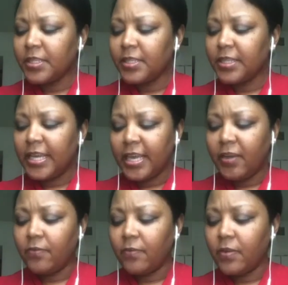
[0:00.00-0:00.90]

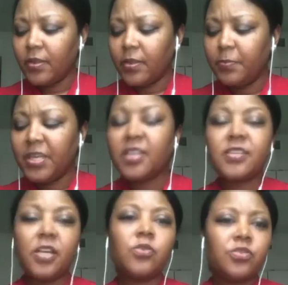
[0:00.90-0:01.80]
Because
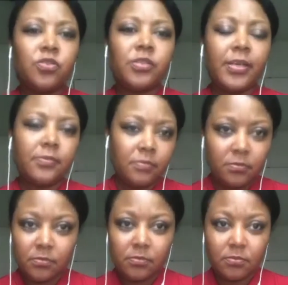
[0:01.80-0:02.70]
they understood that
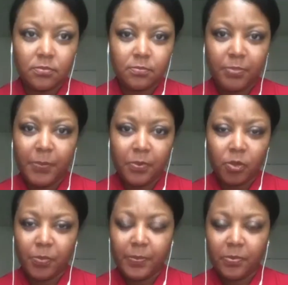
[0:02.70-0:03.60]
people
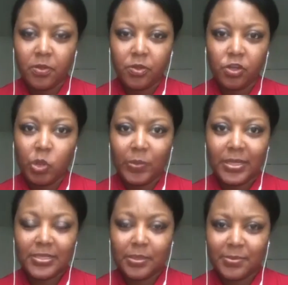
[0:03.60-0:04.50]
are people and they're human,
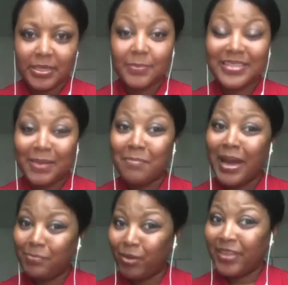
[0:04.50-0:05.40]
and sometimes they
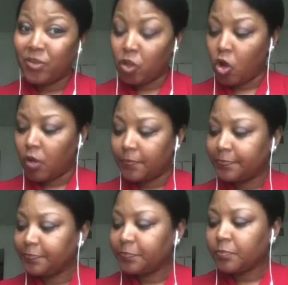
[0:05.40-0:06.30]
might break the law.
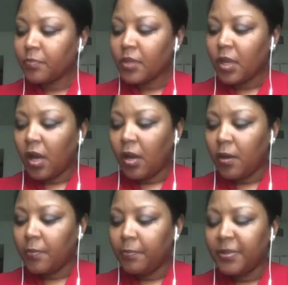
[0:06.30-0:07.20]

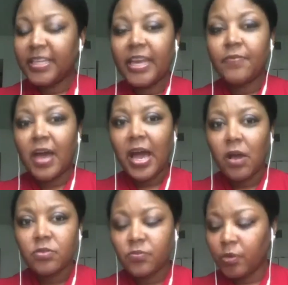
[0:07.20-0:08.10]
But they gave the
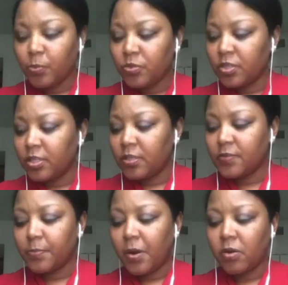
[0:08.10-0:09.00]
House of Representatives
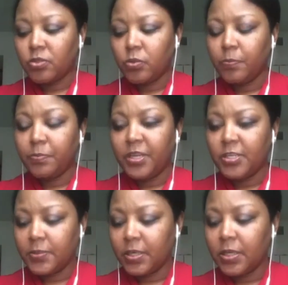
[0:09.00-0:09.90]
the power to
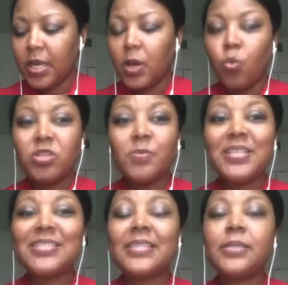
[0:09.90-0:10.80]
impeach which
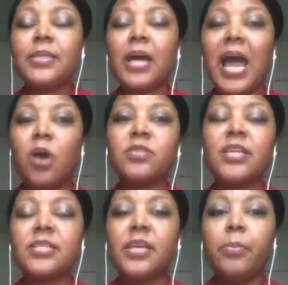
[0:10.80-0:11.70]
means the House
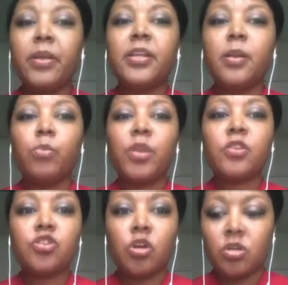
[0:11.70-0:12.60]
has the ability to bring
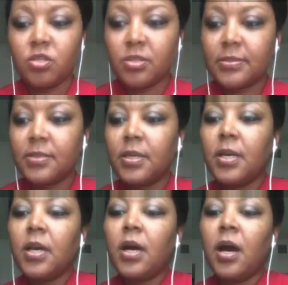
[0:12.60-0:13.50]
the charges.
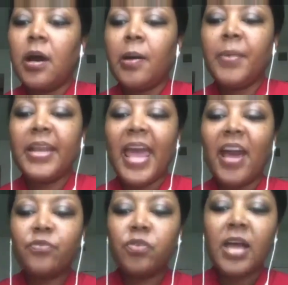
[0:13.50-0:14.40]
And
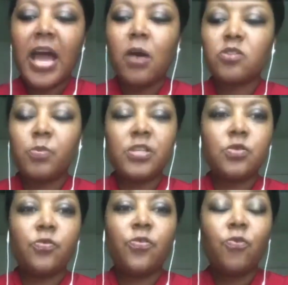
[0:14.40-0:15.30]
after the House makes
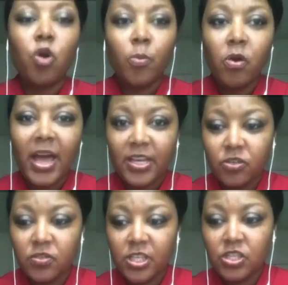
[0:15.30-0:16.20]
the formal
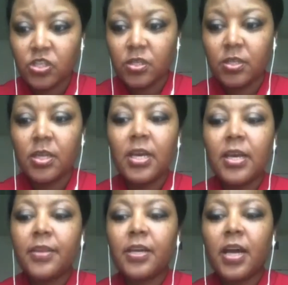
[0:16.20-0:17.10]
accusation,
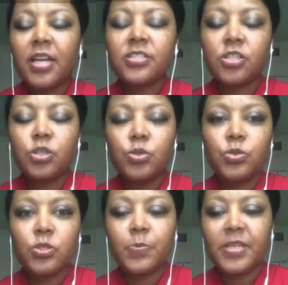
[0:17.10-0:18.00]
the
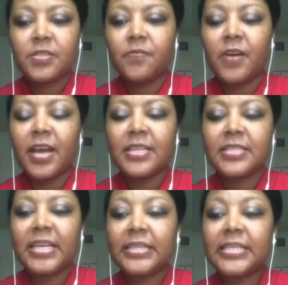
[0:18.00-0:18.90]
Constitution specifies
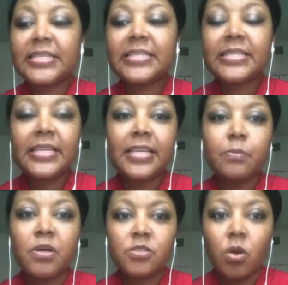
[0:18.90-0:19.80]
that the Senate
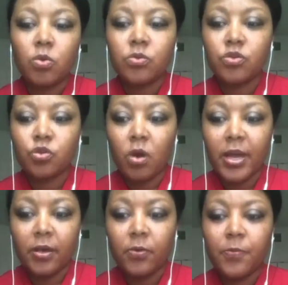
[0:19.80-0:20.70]
must hold the
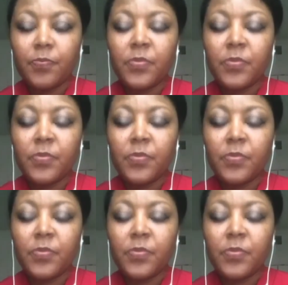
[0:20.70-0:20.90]
trial.